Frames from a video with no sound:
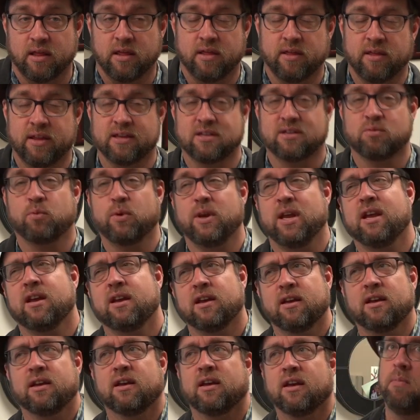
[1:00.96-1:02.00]
this
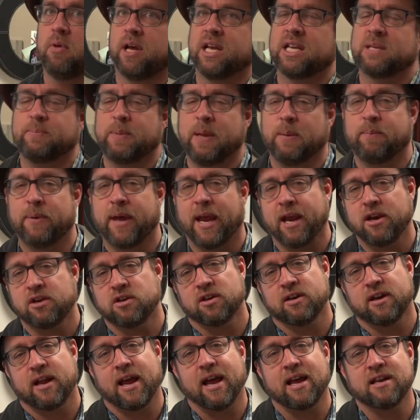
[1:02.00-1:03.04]
week. Let's be
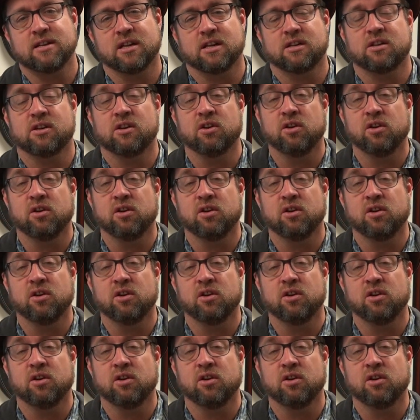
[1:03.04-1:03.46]
patient as it's